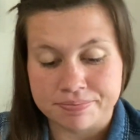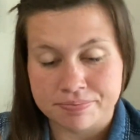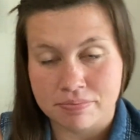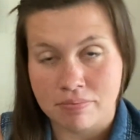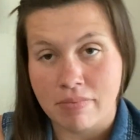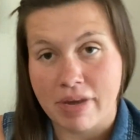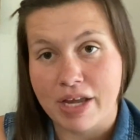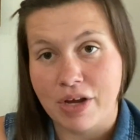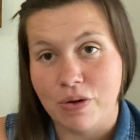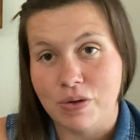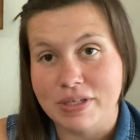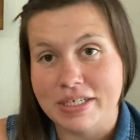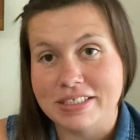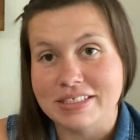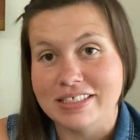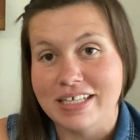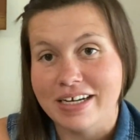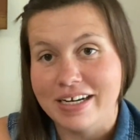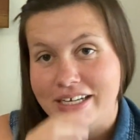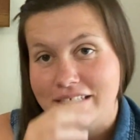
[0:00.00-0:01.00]
My oldest
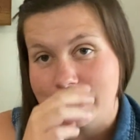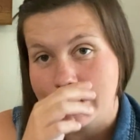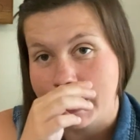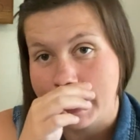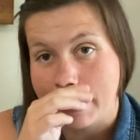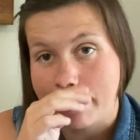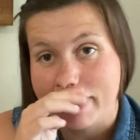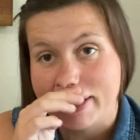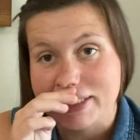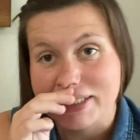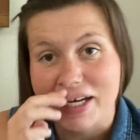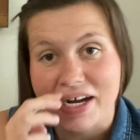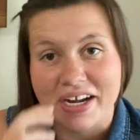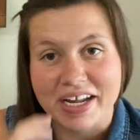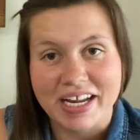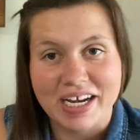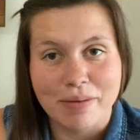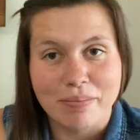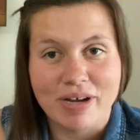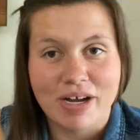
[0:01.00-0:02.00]
son has already been
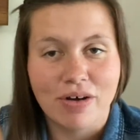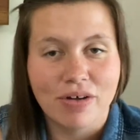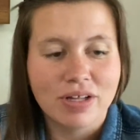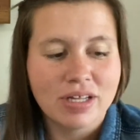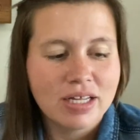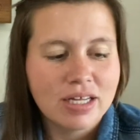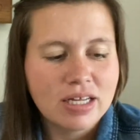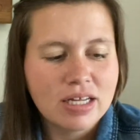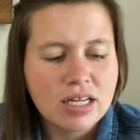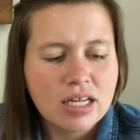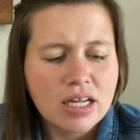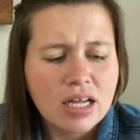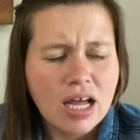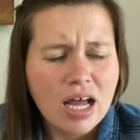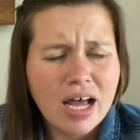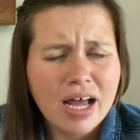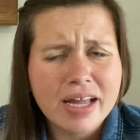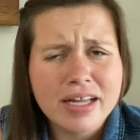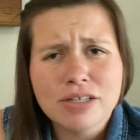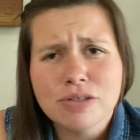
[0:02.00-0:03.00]
talking about,
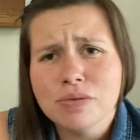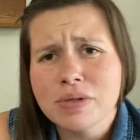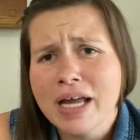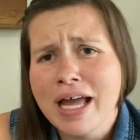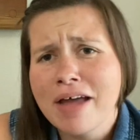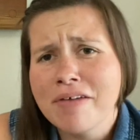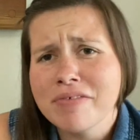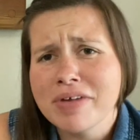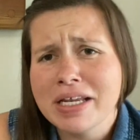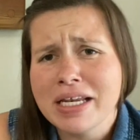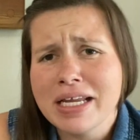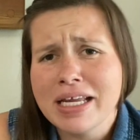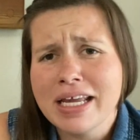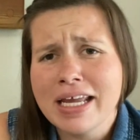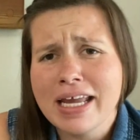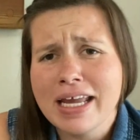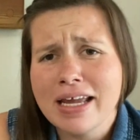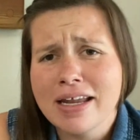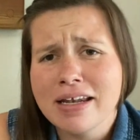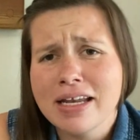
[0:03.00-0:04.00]
I don't have any
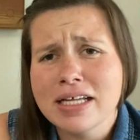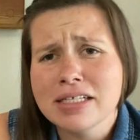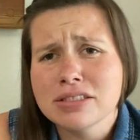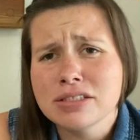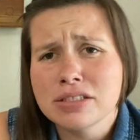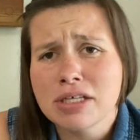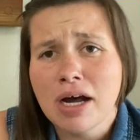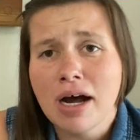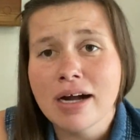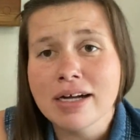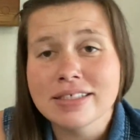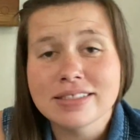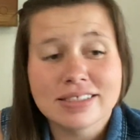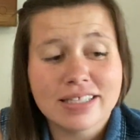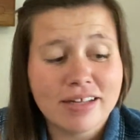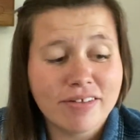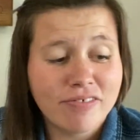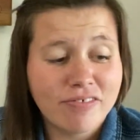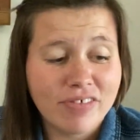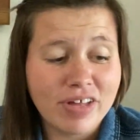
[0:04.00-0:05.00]
hand knit socks
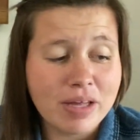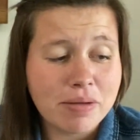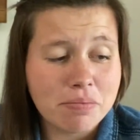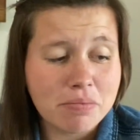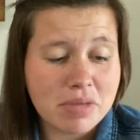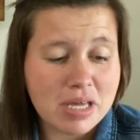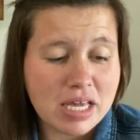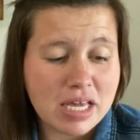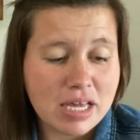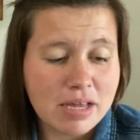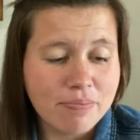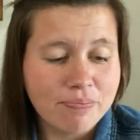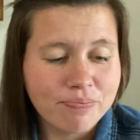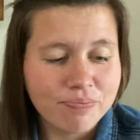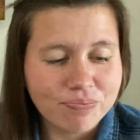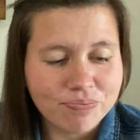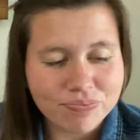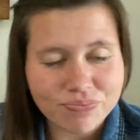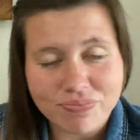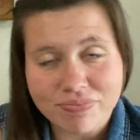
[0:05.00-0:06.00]
that fit me.
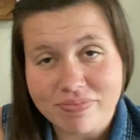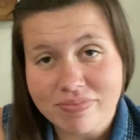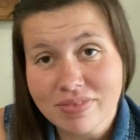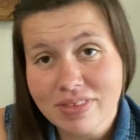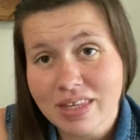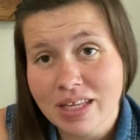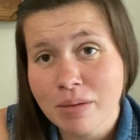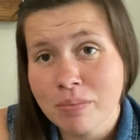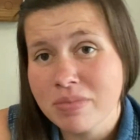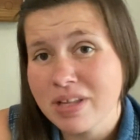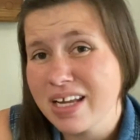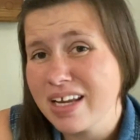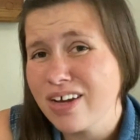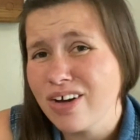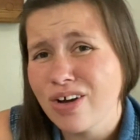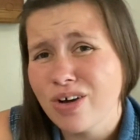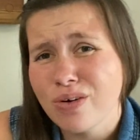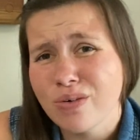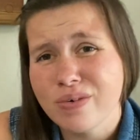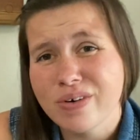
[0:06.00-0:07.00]
I'm like,
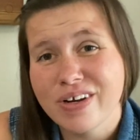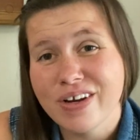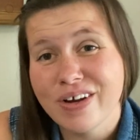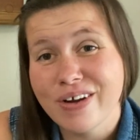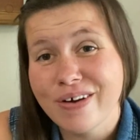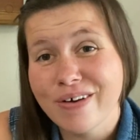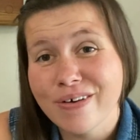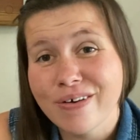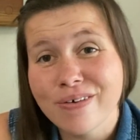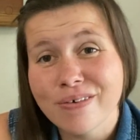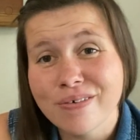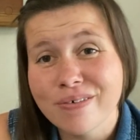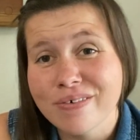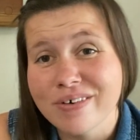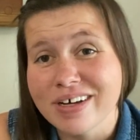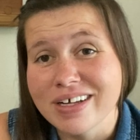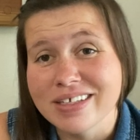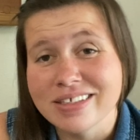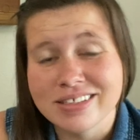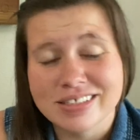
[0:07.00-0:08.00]
oh
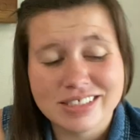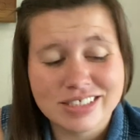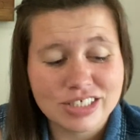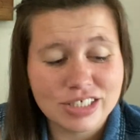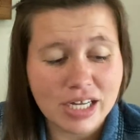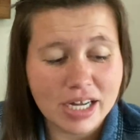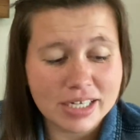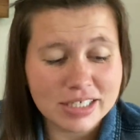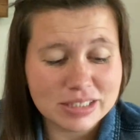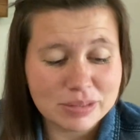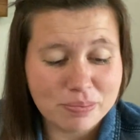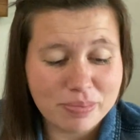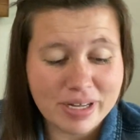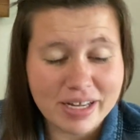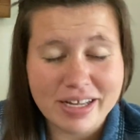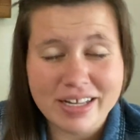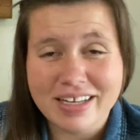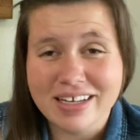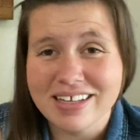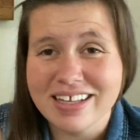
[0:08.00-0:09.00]
no, shucks,
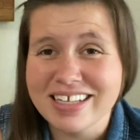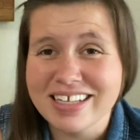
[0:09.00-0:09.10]
bud.